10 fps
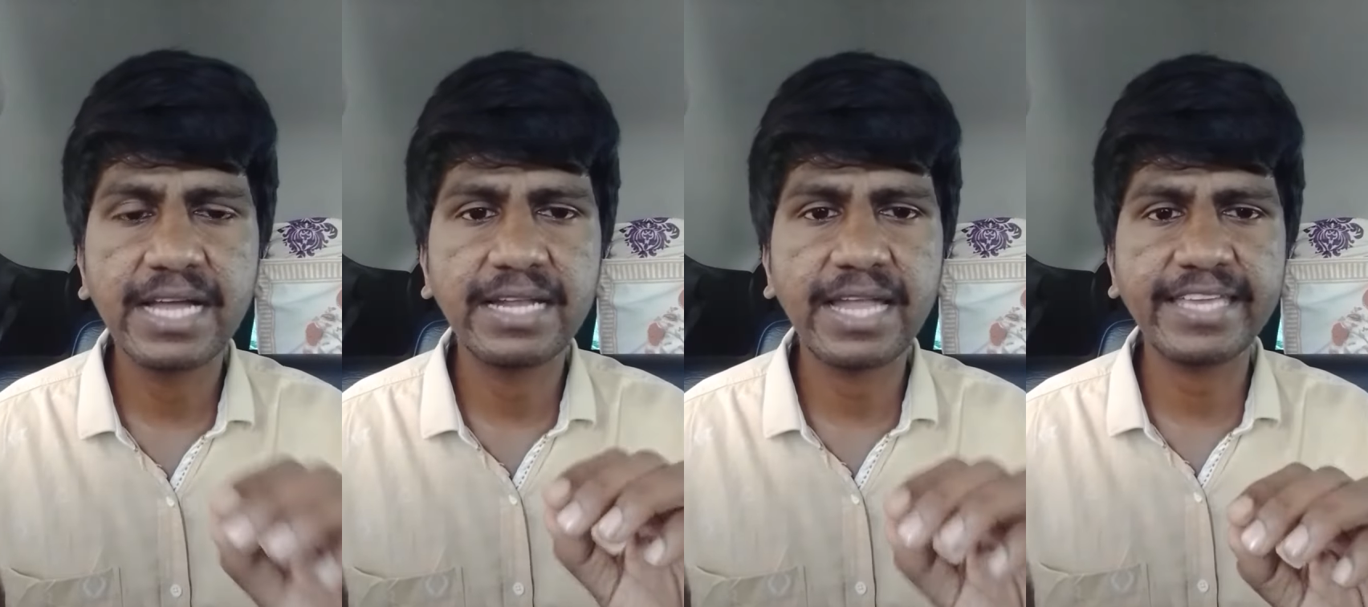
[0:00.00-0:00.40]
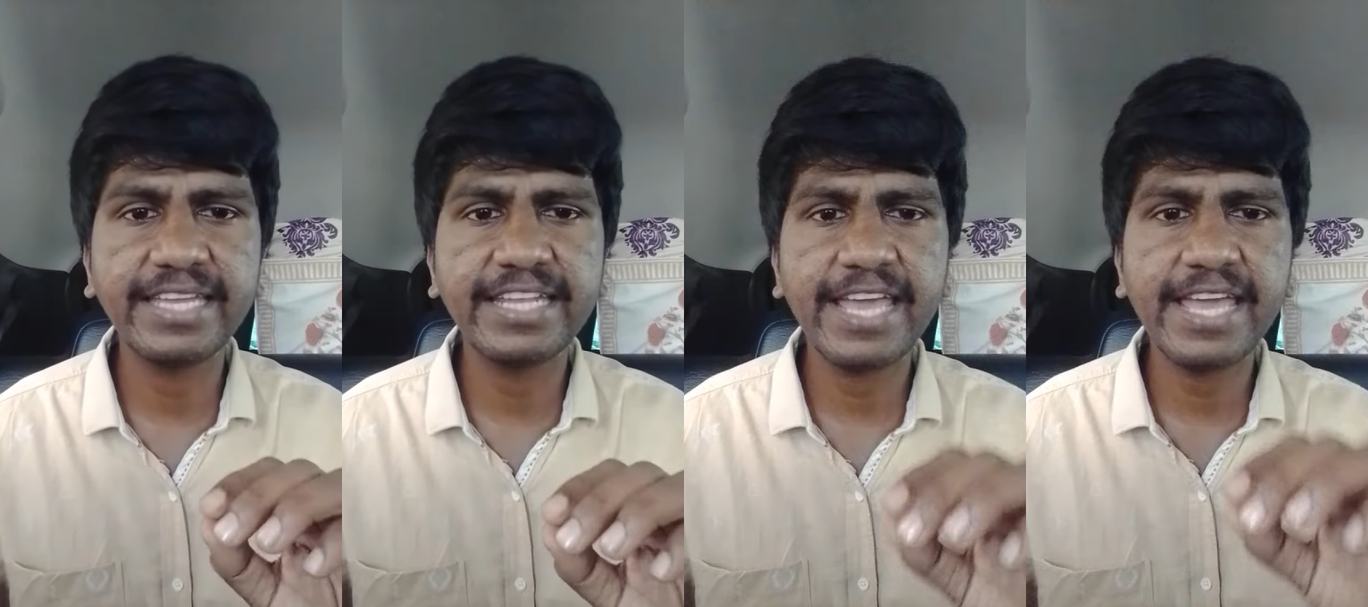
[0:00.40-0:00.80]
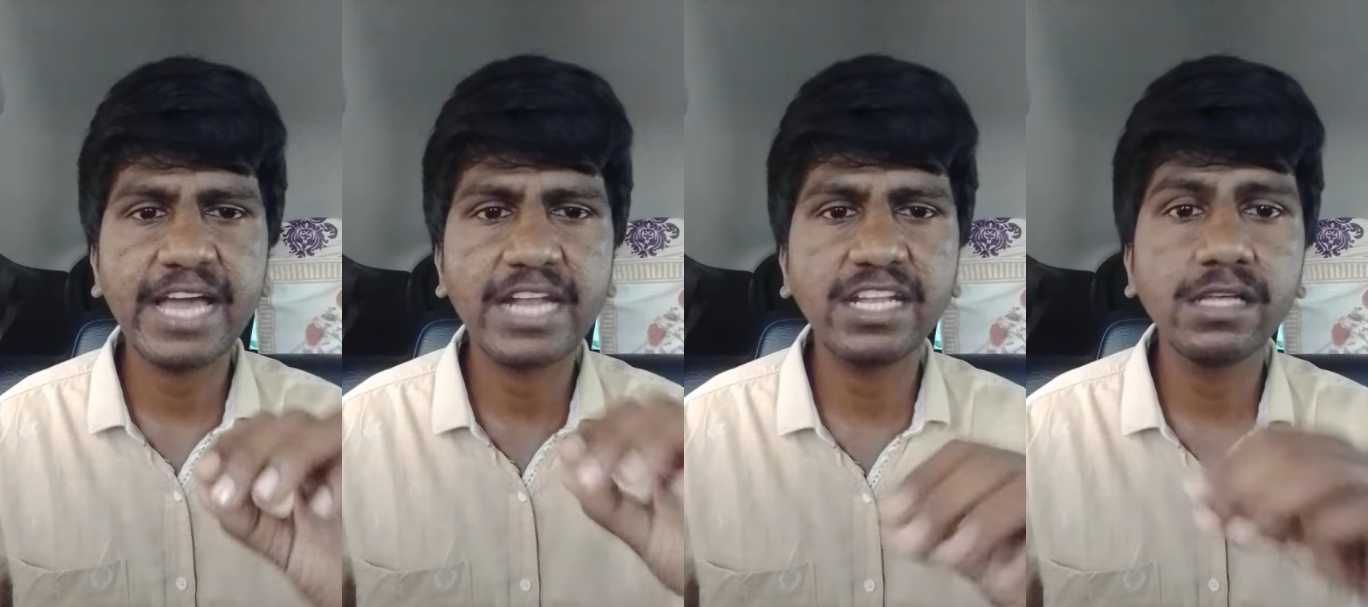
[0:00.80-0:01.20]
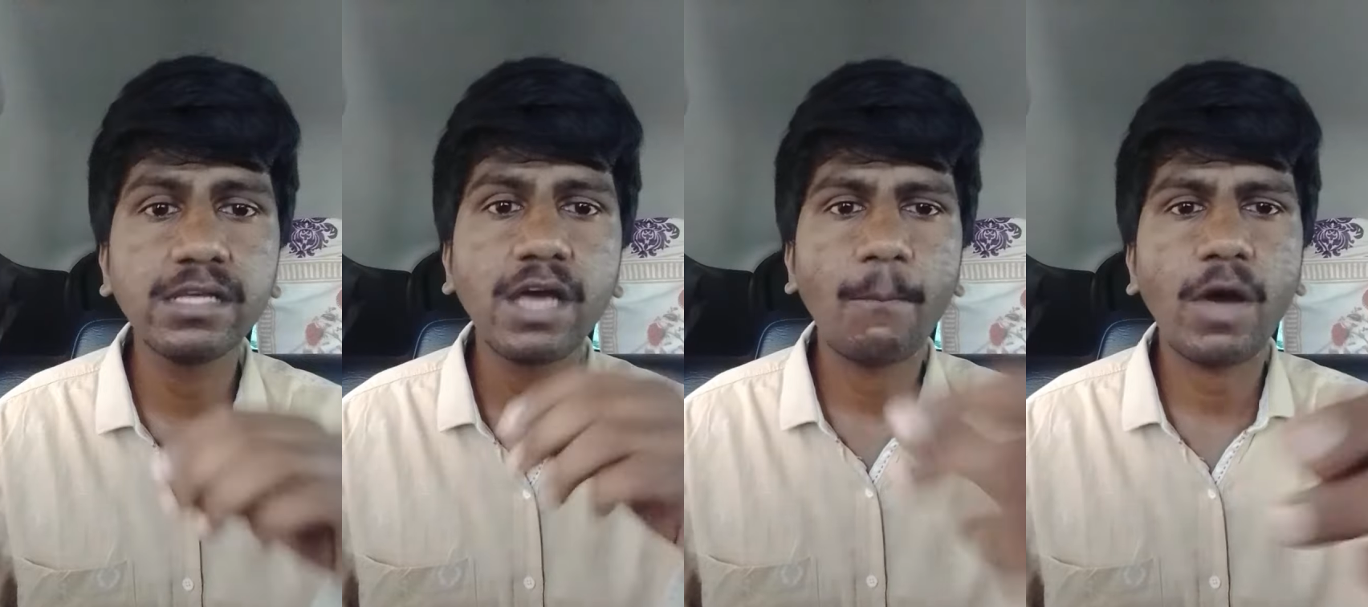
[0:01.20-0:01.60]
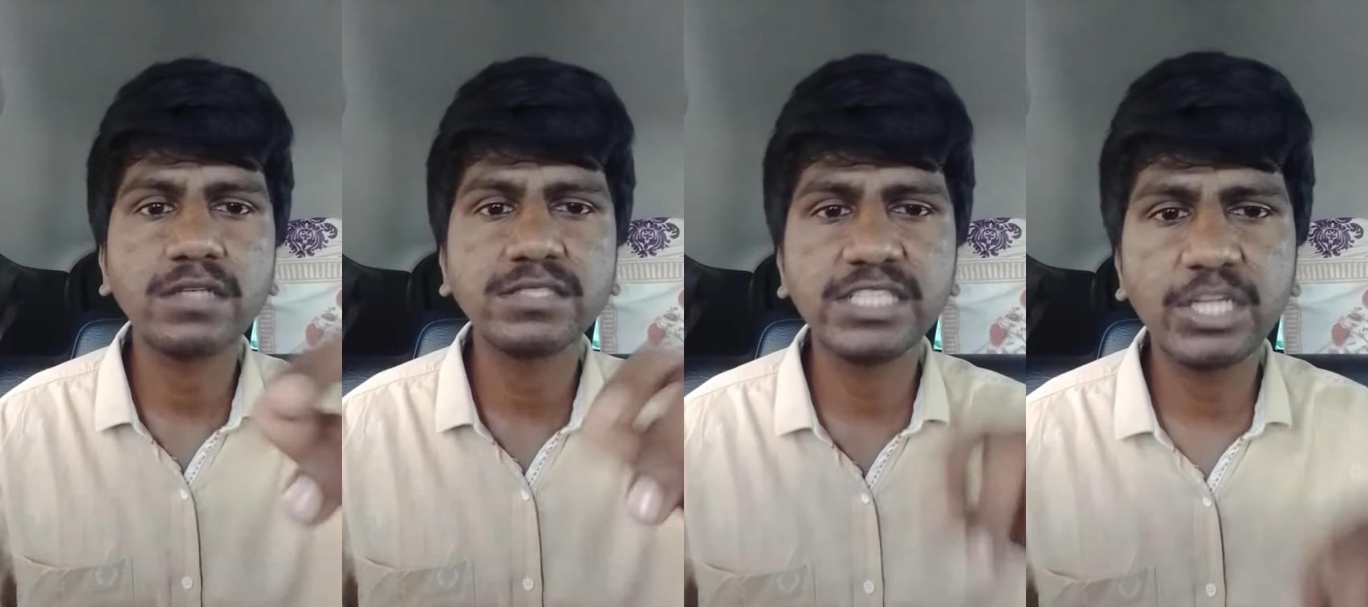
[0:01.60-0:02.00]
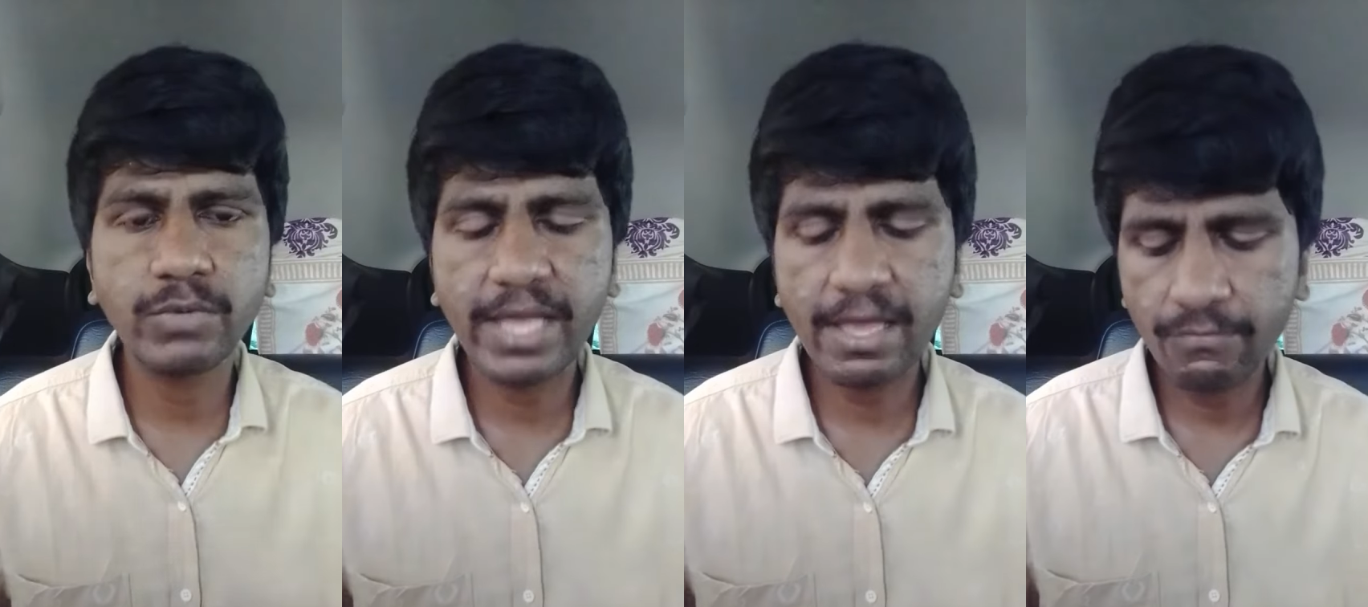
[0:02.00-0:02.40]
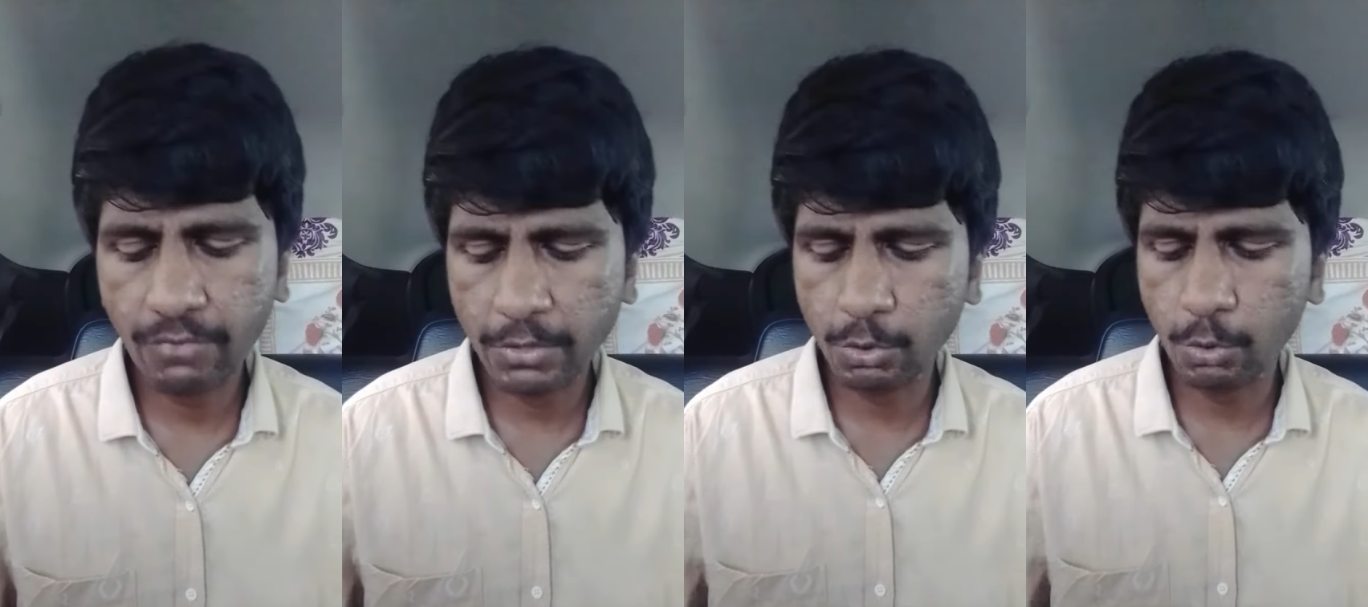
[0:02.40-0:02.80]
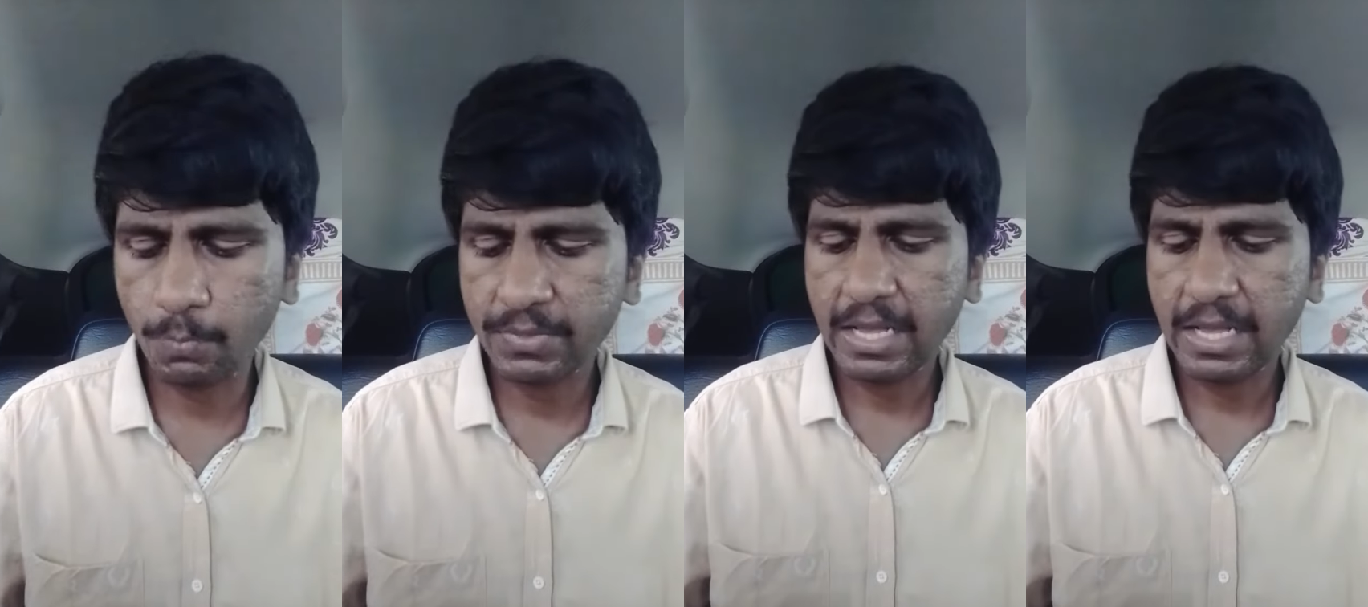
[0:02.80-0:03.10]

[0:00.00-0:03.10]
lucky day and positive day for you.